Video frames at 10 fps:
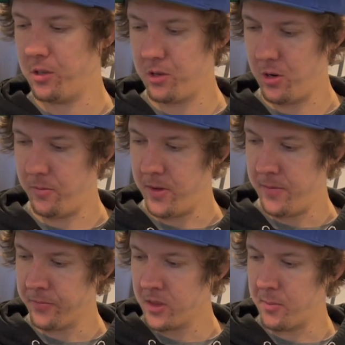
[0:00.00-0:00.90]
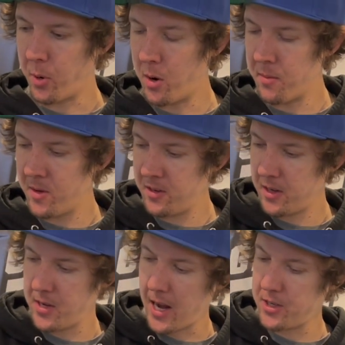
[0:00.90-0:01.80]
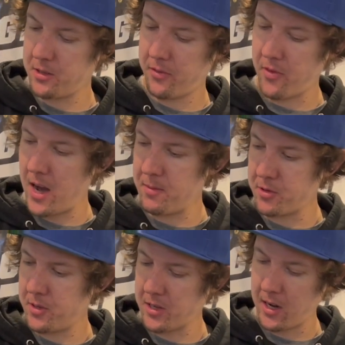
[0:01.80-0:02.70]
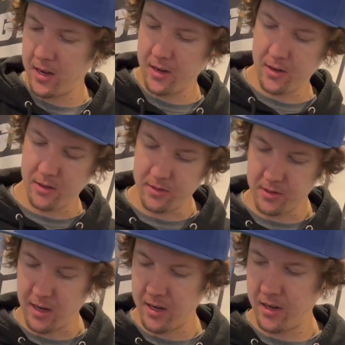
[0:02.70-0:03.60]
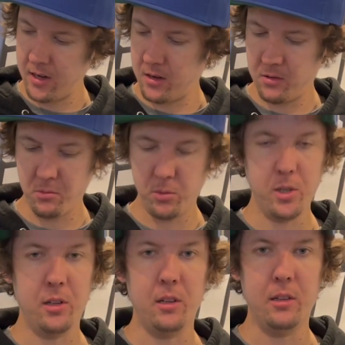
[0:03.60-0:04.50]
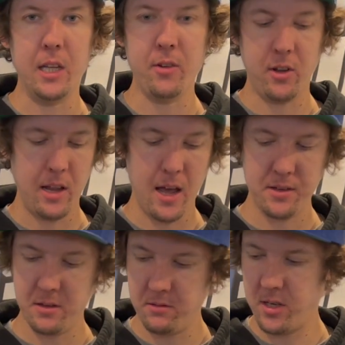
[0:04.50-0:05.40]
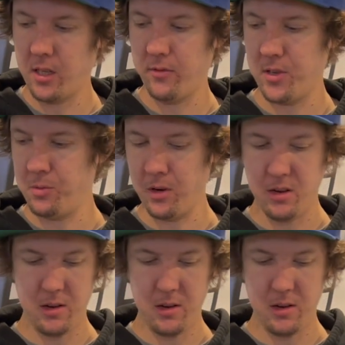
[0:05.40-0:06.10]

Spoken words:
So the permanent attached to the frame, so this guy here, we'll leave on last, take off this one.